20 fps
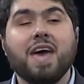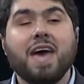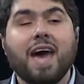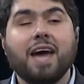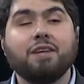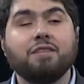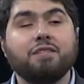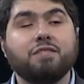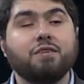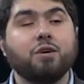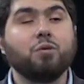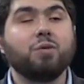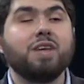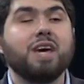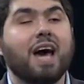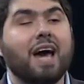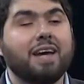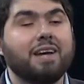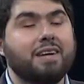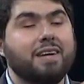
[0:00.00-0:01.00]
And so the
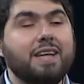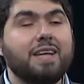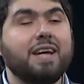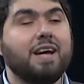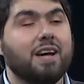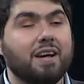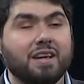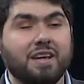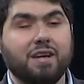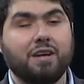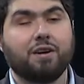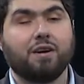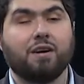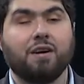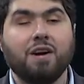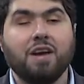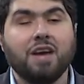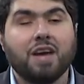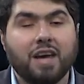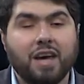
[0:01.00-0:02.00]
idea
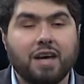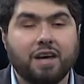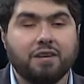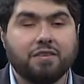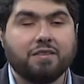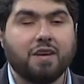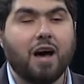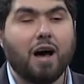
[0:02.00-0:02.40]
here is